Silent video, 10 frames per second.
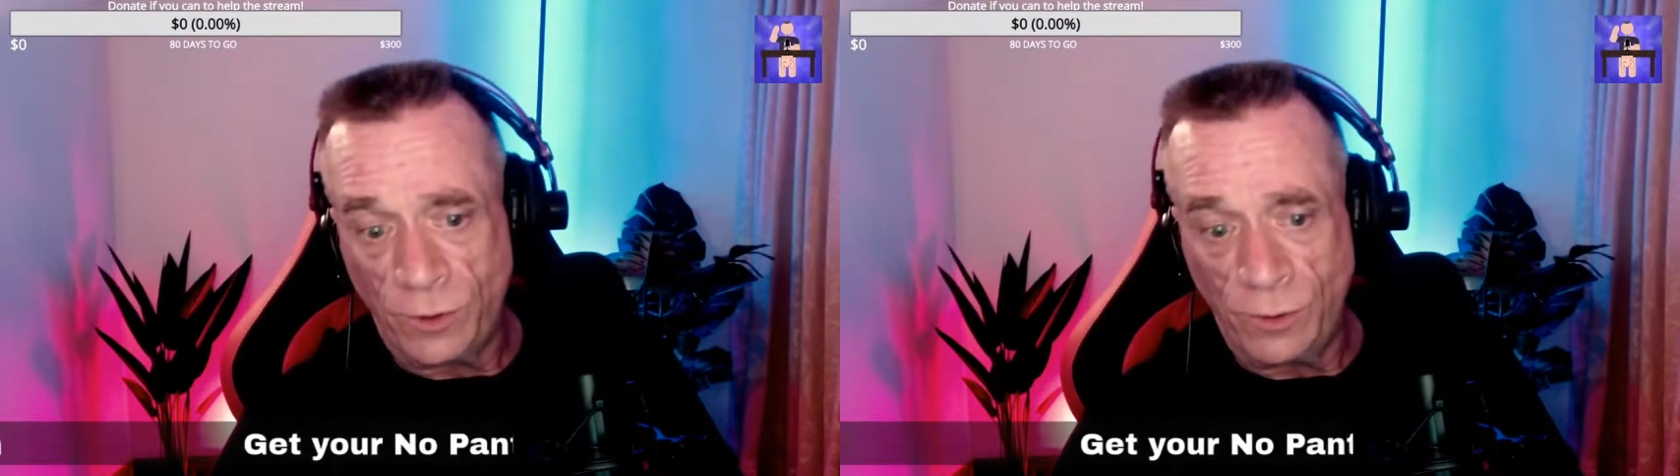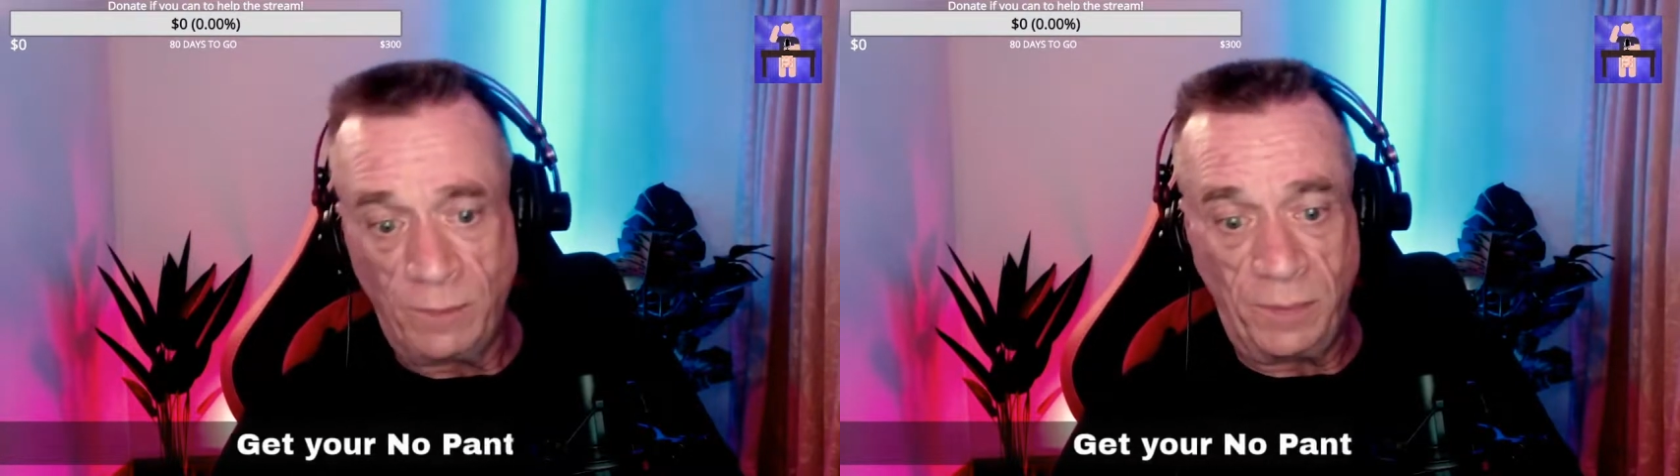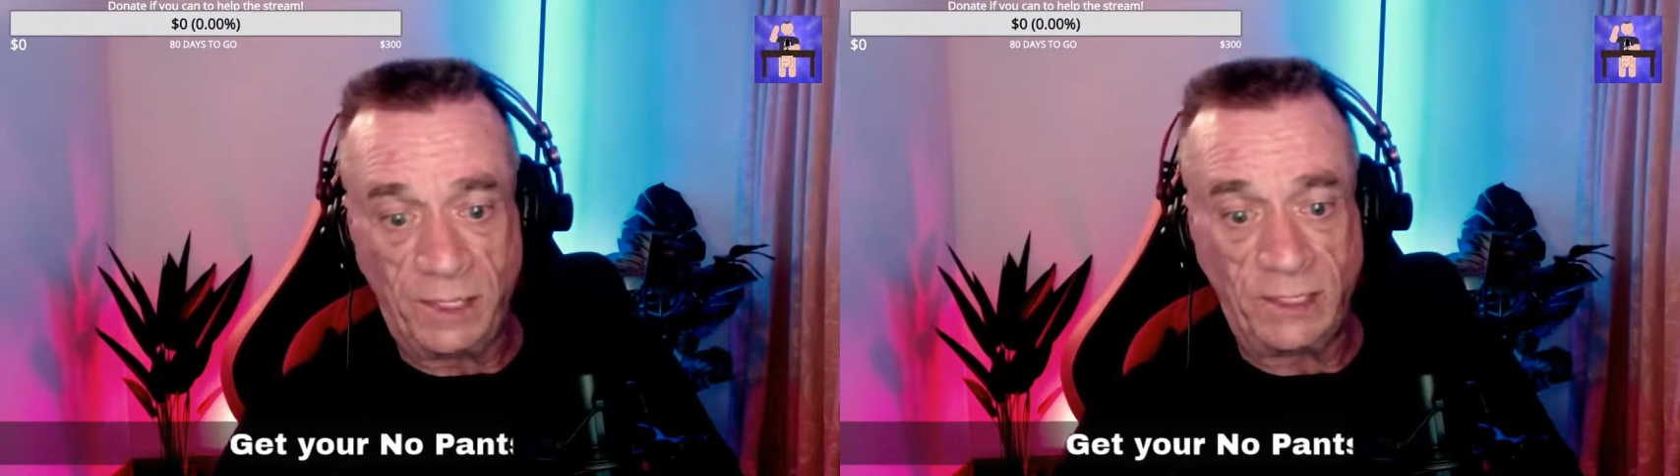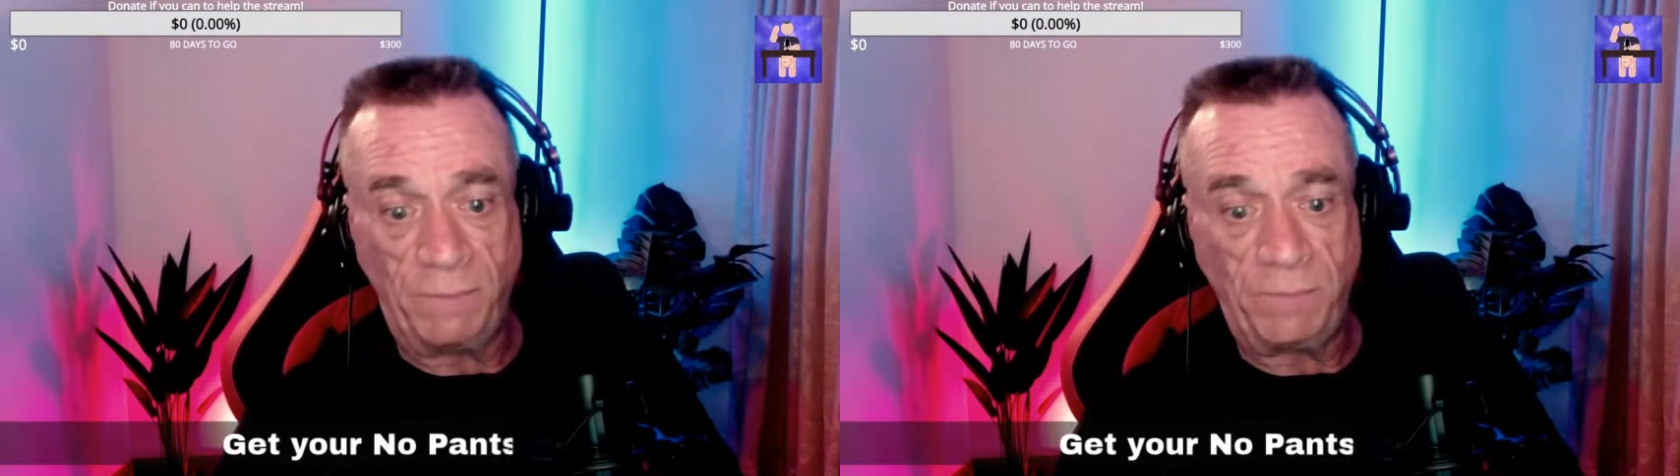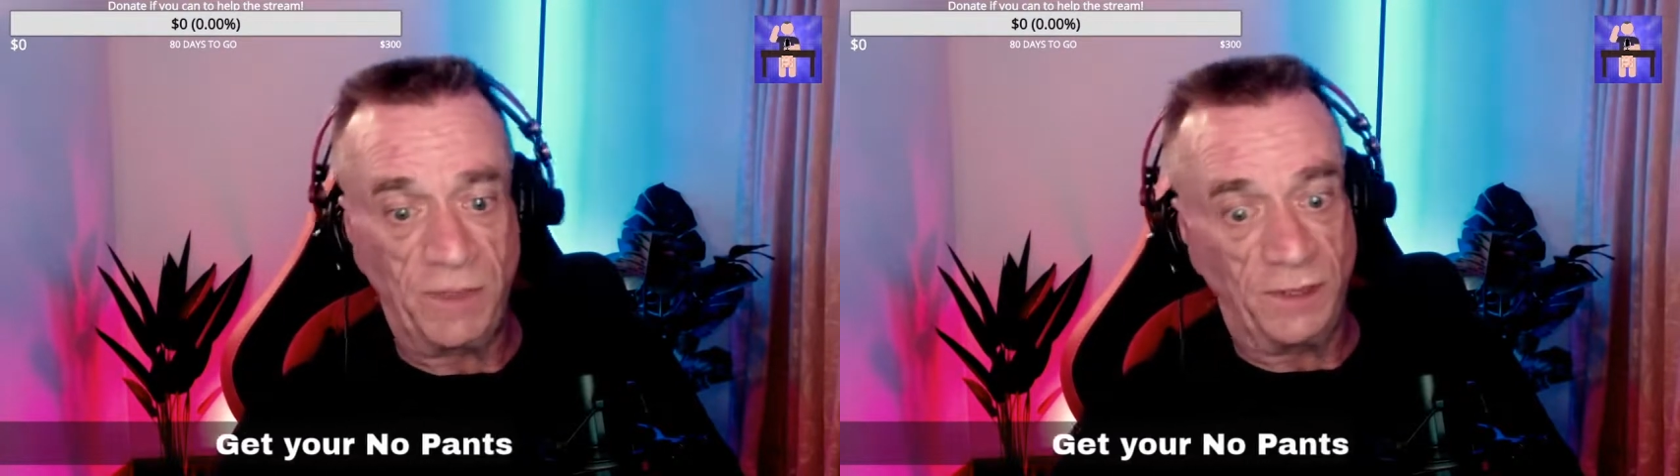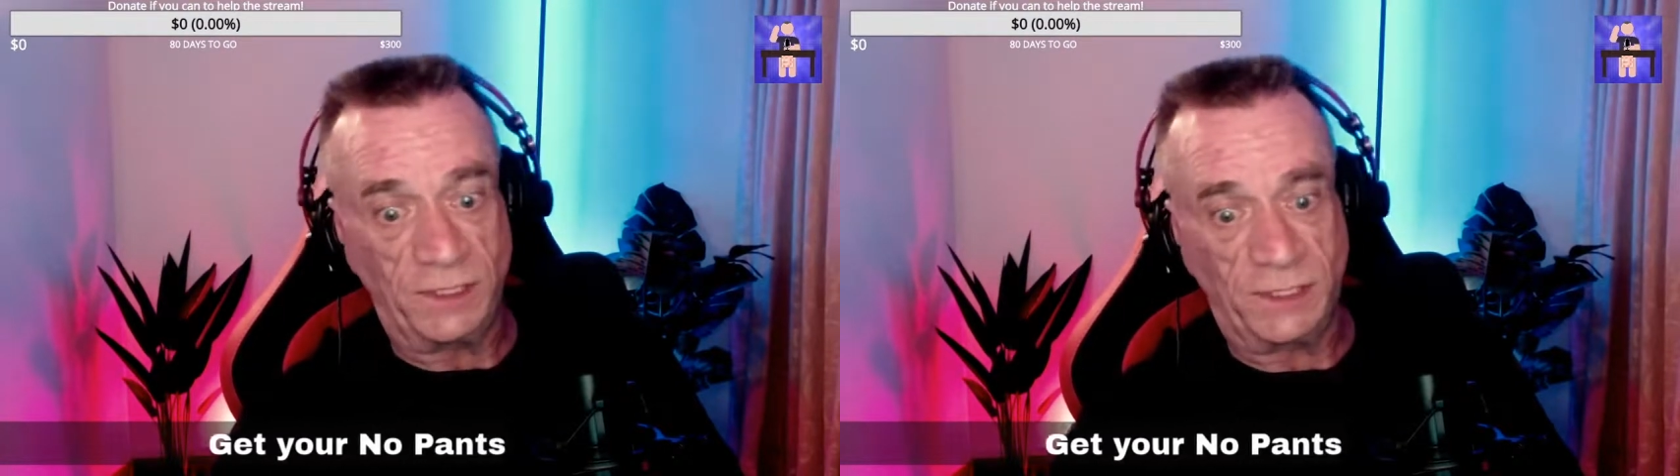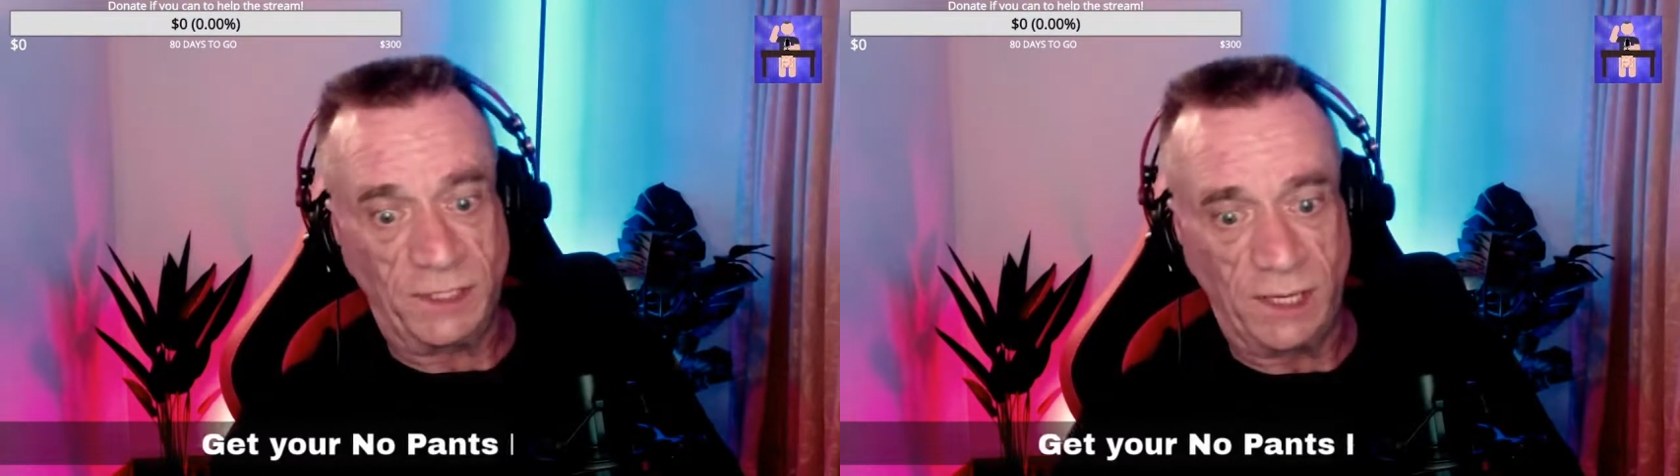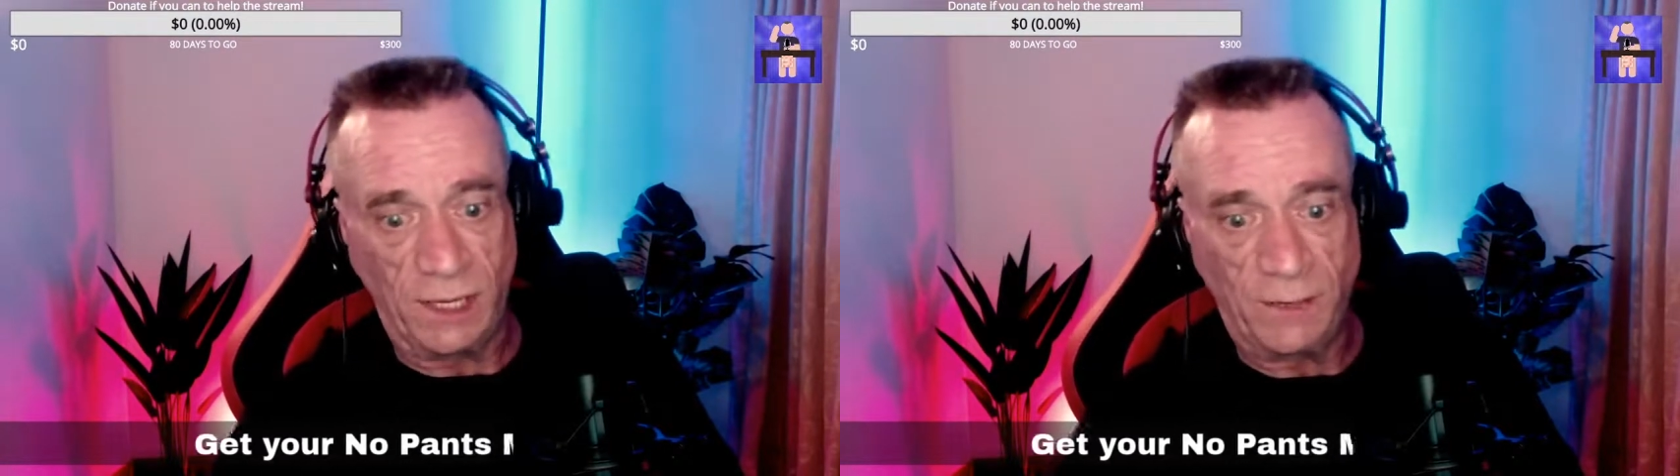had picked up this
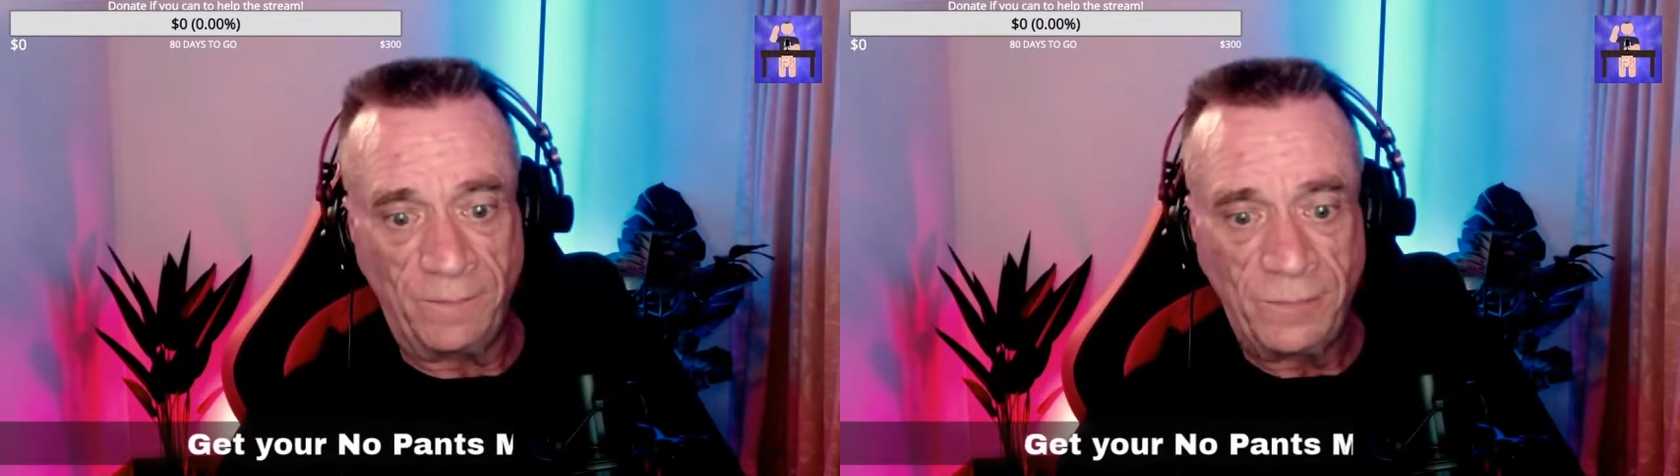thing,